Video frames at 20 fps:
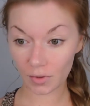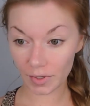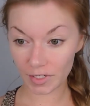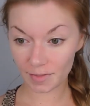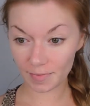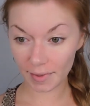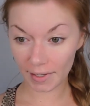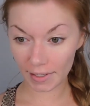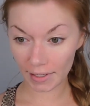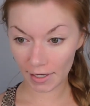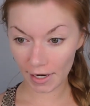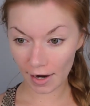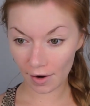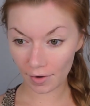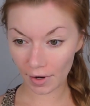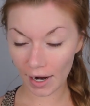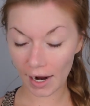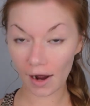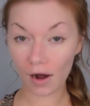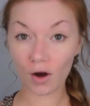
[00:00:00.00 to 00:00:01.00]
Blended out
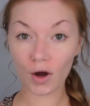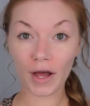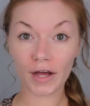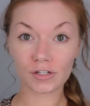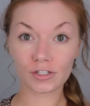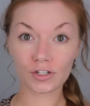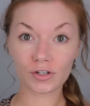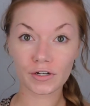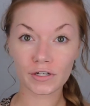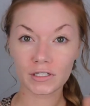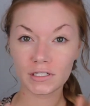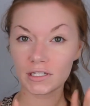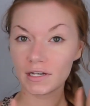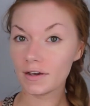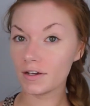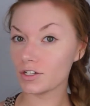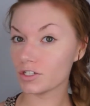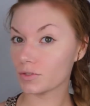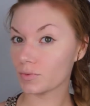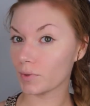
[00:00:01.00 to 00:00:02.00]
now, as you can see,
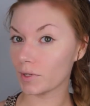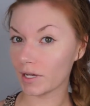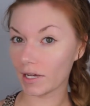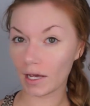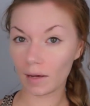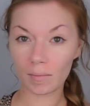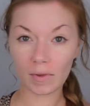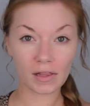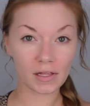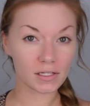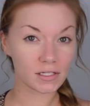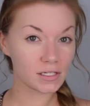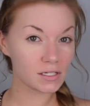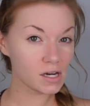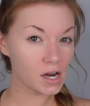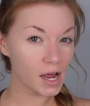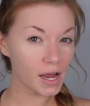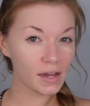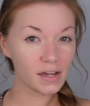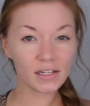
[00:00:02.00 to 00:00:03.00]
just really gave me this
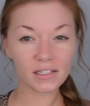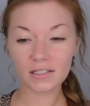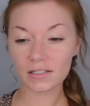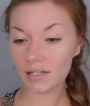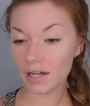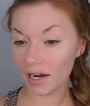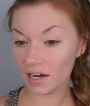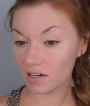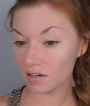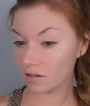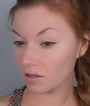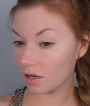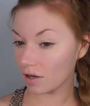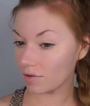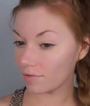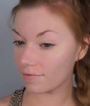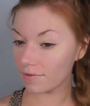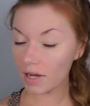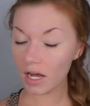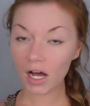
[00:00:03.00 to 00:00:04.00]
nice kind of